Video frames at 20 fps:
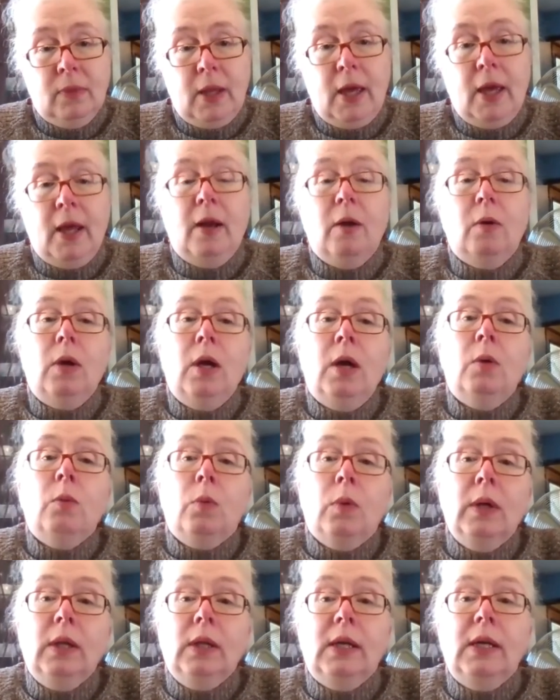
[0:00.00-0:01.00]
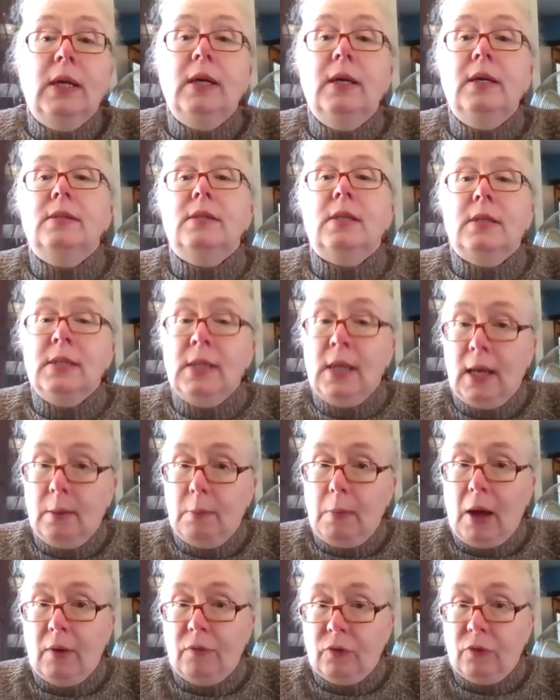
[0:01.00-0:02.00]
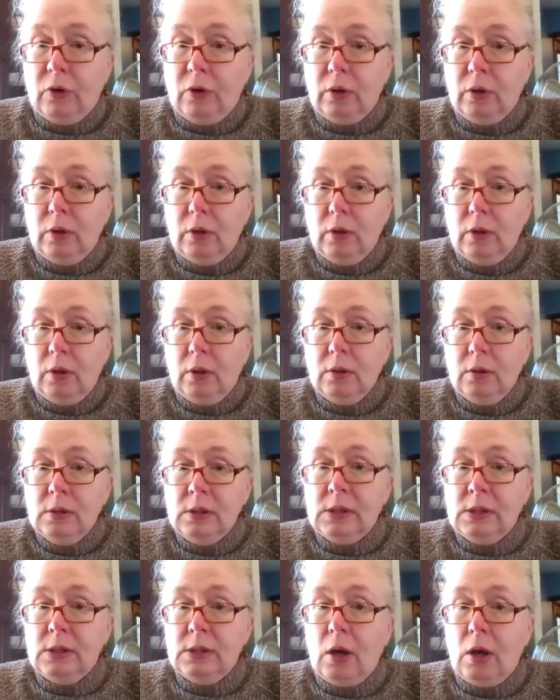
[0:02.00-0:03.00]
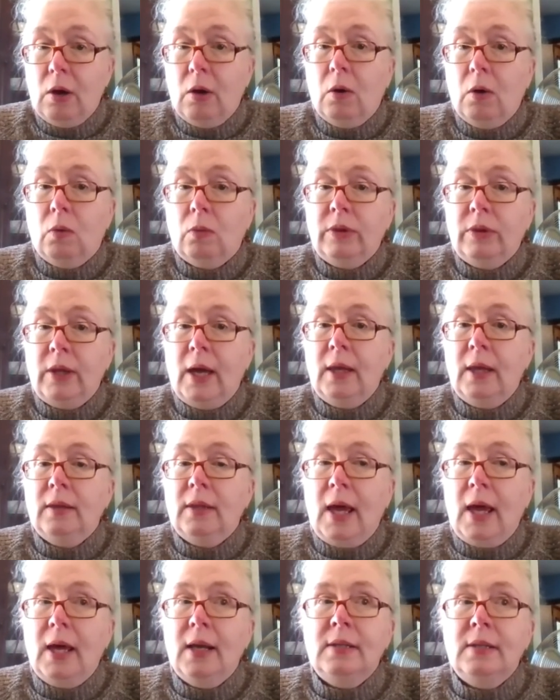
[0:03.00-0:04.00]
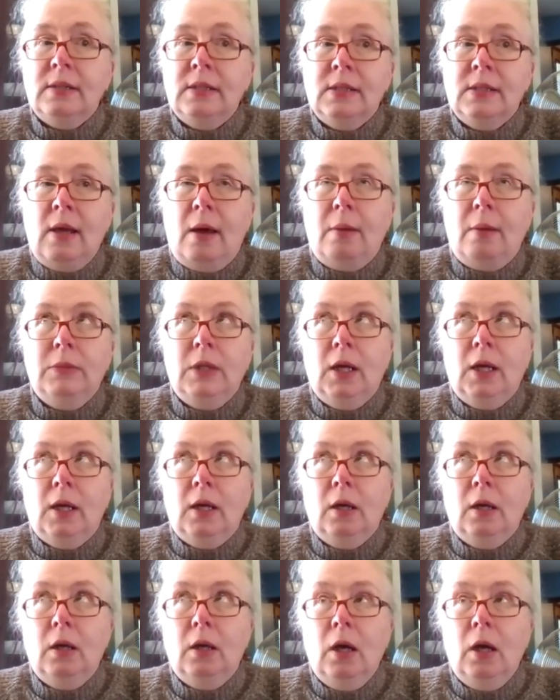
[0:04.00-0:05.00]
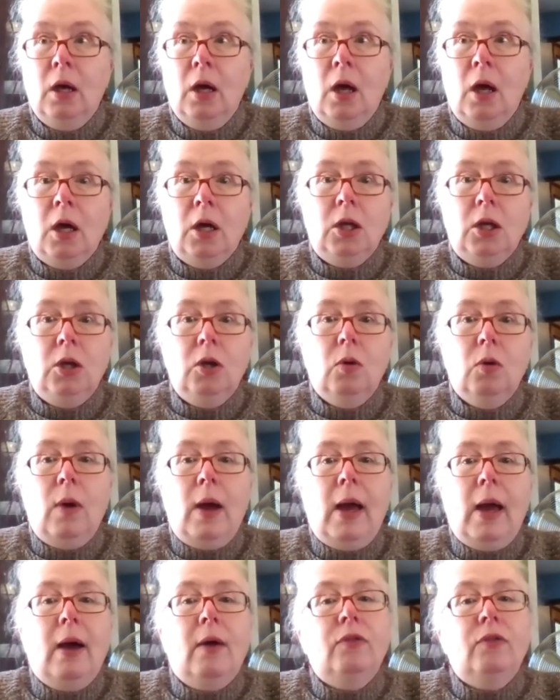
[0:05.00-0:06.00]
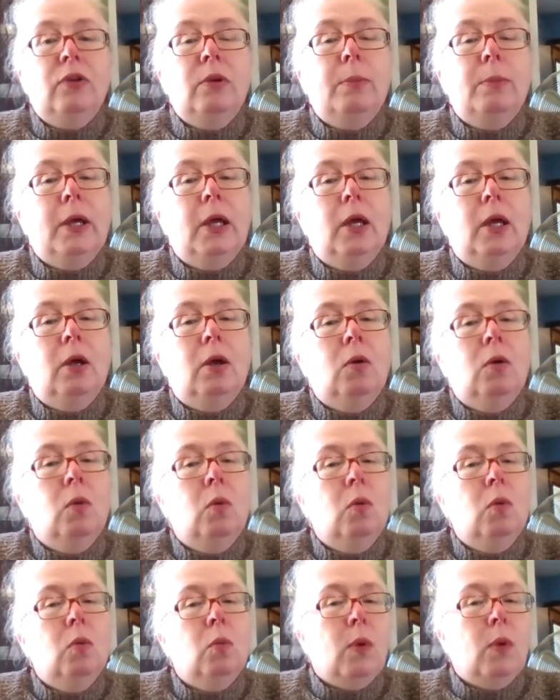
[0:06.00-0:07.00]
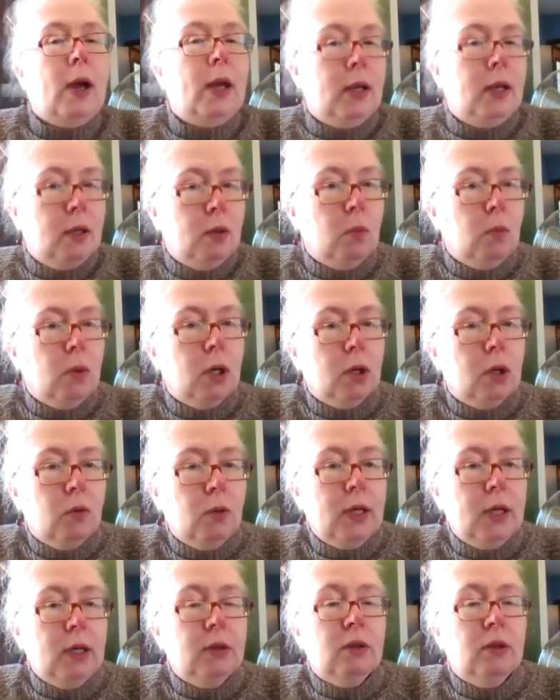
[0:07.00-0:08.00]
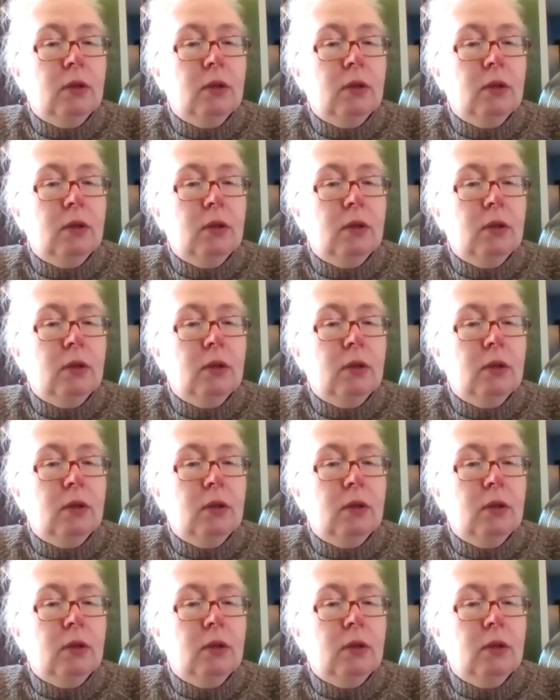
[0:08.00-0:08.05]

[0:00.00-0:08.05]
And it really is a team effort. So that is something you have to be ready to work with,